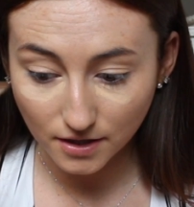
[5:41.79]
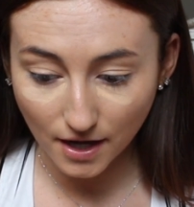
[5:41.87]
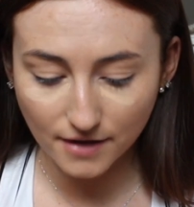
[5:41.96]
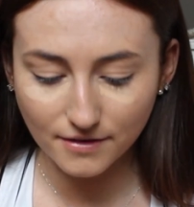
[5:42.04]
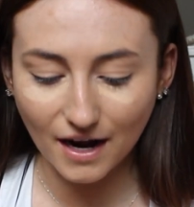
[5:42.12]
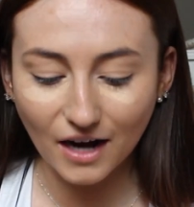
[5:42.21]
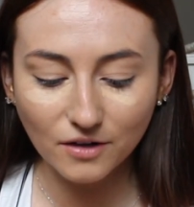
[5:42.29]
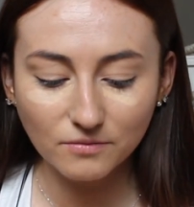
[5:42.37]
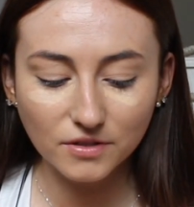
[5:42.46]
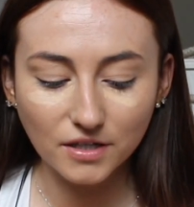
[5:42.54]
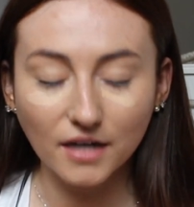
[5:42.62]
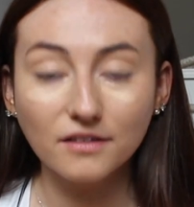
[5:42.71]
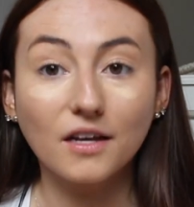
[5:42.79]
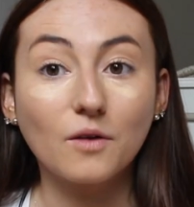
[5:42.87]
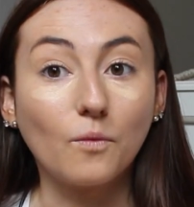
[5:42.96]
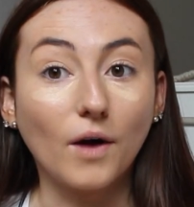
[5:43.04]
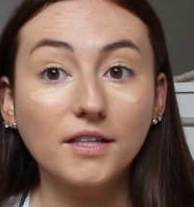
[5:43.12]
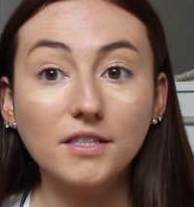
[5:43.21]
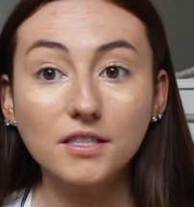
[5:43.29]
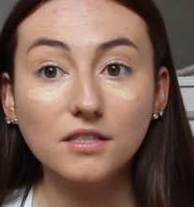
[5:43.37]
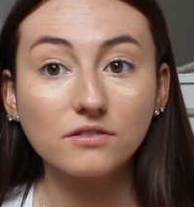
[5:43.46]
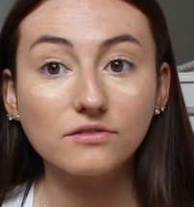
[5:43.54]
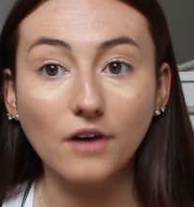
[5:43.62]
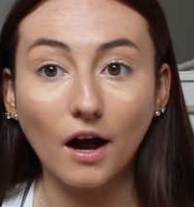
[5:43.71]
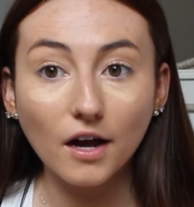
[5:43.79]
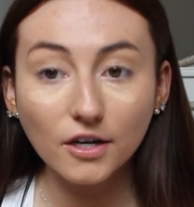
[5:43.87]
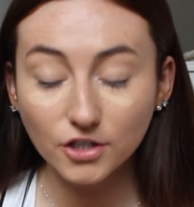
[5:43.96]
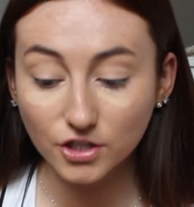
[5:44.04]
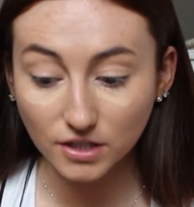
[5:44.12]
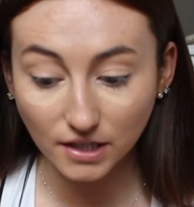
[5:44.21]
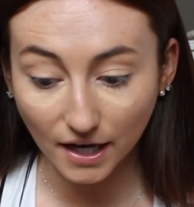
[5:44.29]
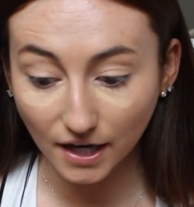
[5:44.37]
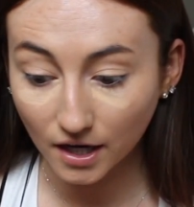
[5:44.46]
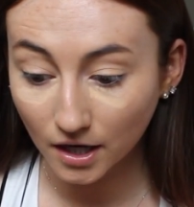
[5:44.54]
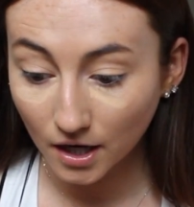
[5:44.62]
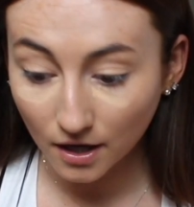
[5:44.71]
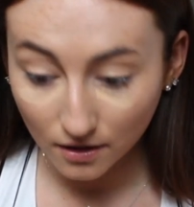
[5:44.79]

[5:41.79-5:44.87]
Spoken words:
And now I'm just kind of like, what's the rush? Like,